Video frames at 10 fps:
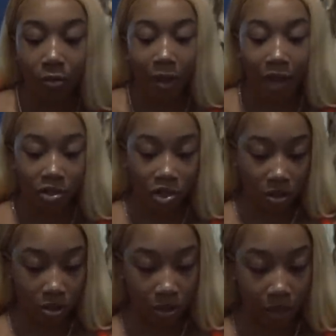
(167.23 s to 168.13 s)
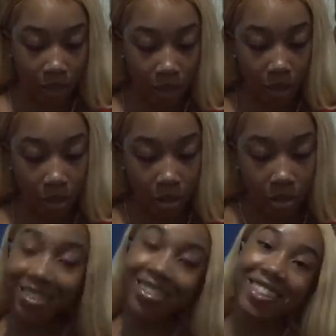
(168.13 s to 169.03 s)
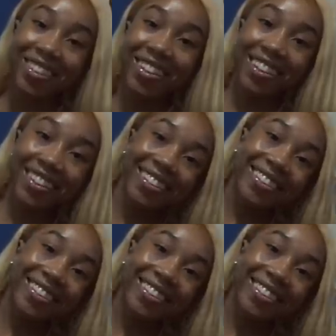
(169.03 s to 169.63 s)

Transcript: matches. I think it does. So cute.